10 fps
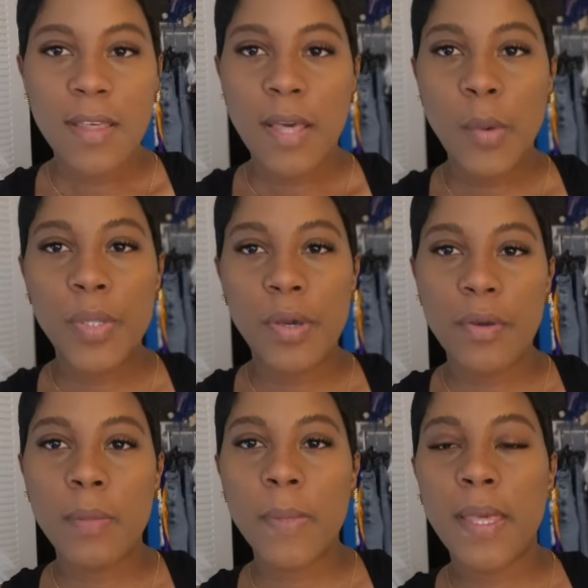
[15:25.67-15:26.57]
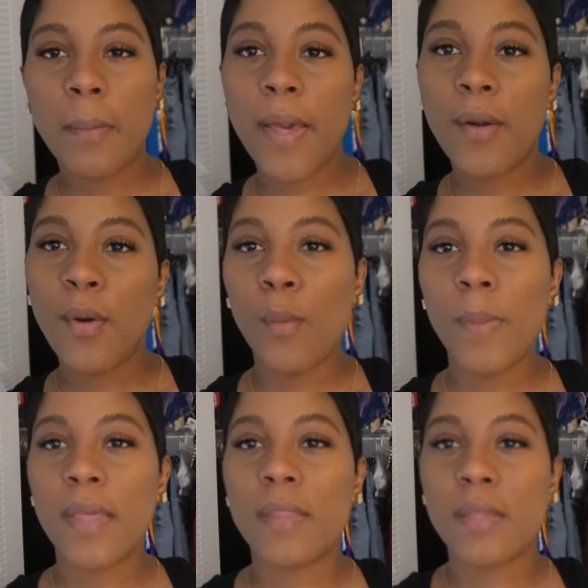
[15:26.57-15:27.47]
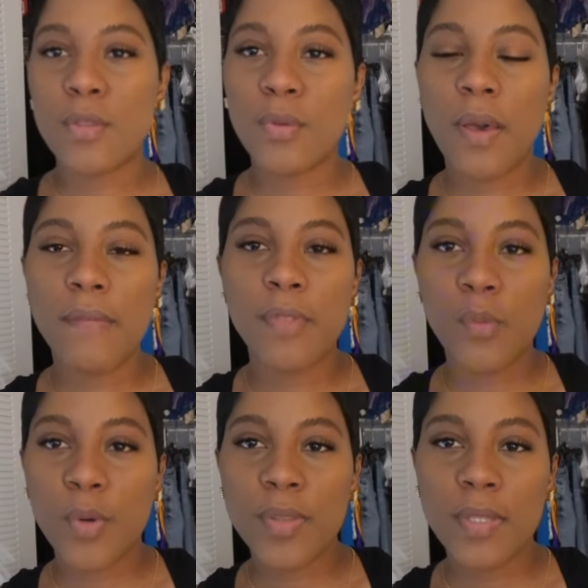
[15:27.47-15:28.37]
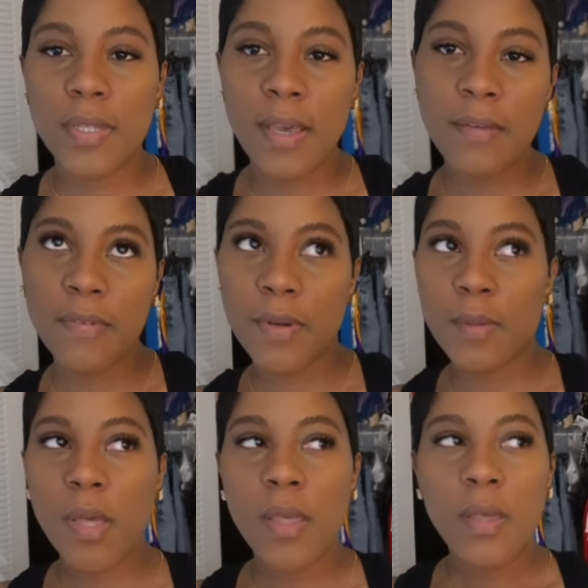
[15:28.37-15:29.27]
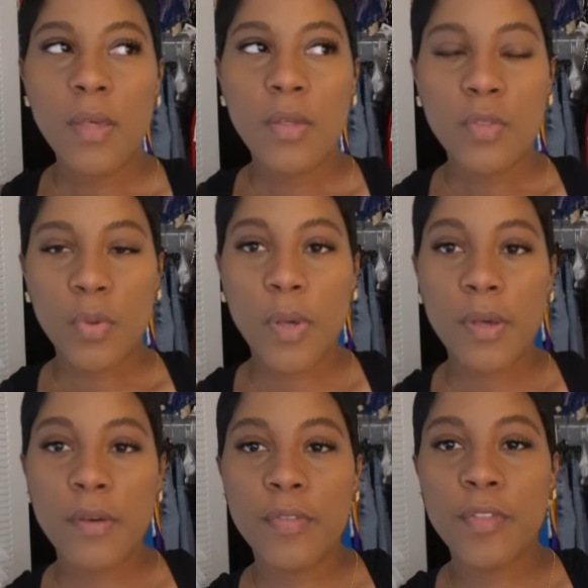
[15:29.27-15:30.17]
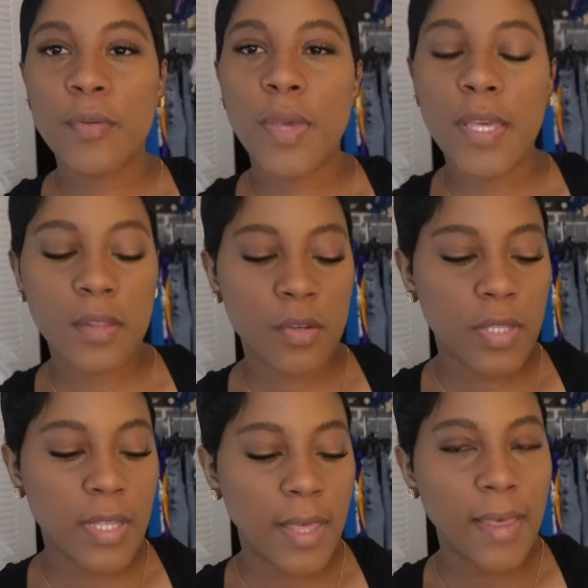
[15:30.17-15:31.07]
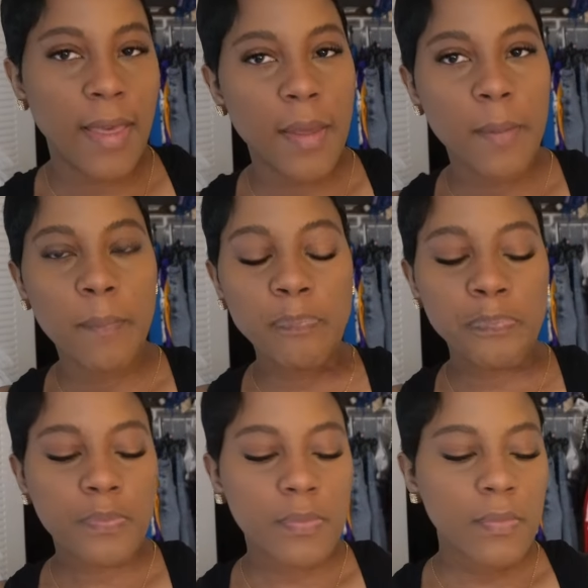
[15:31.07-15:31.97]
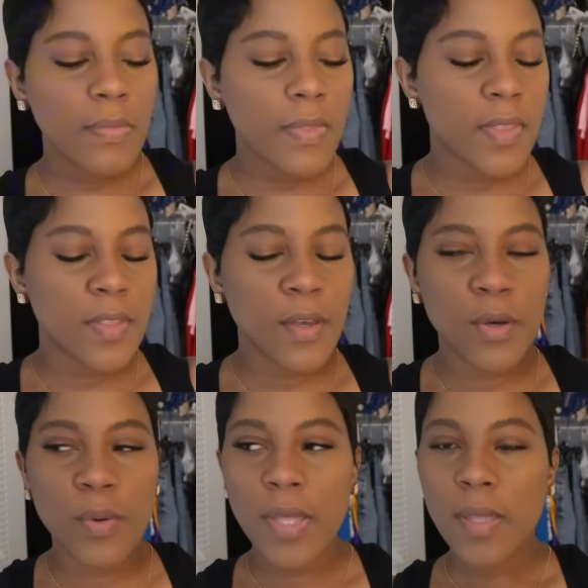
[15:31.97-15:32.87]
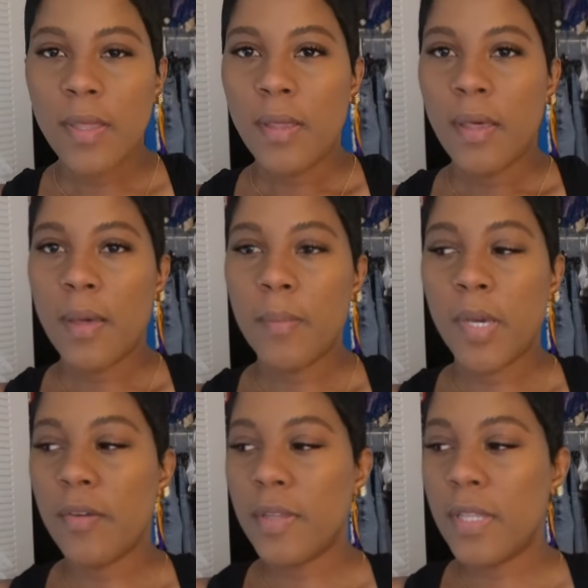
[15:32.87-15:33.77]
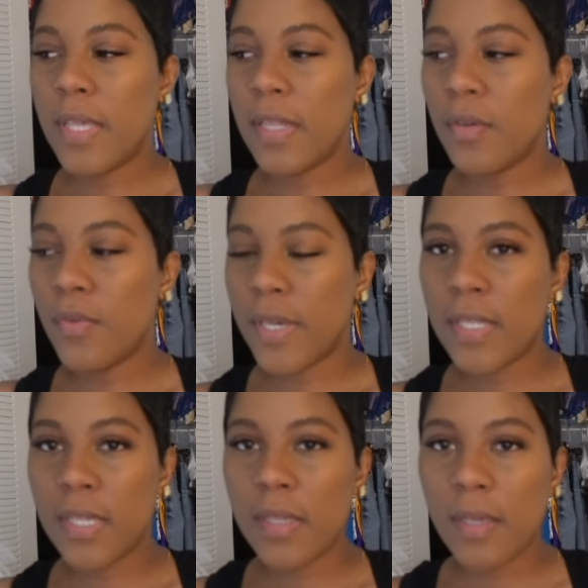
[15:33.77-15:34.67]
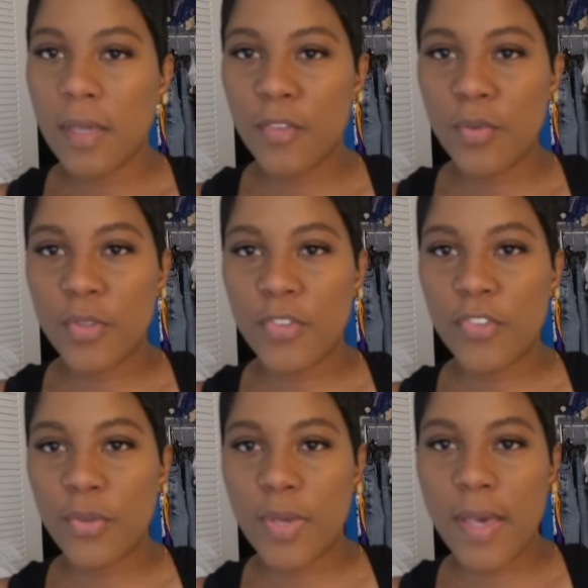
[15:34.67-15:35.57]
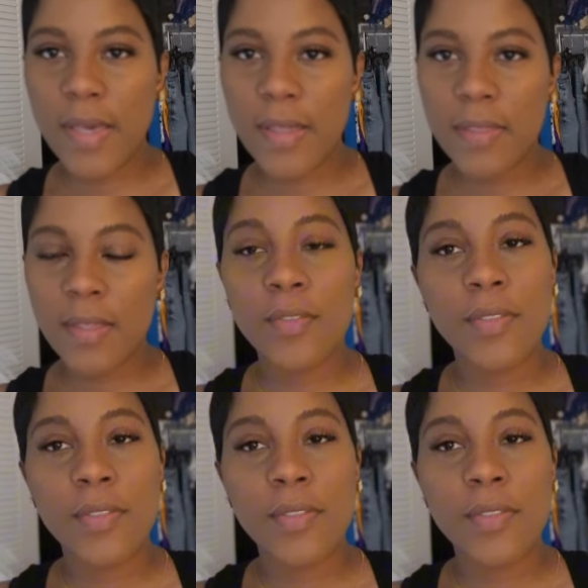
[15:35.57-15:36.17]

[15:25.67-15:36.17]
I want to hurry up and get back home because I do have to work tonight from 12 to 8.30 a.m. So I'm currently getting ready. I just want to show you guys